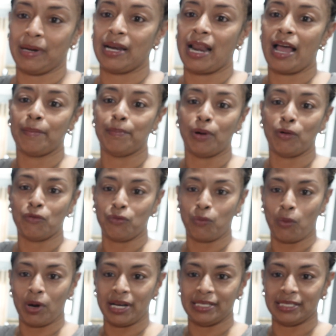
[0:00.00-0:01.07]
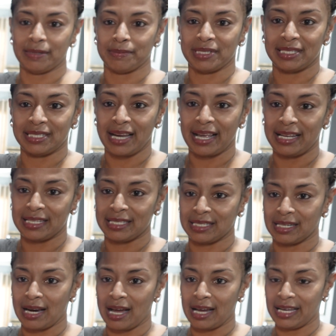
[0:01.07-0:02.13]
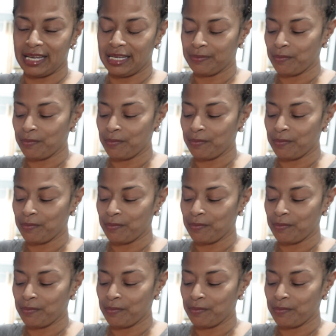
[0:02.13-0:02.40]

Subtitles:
and I both wanted some steaks tonight.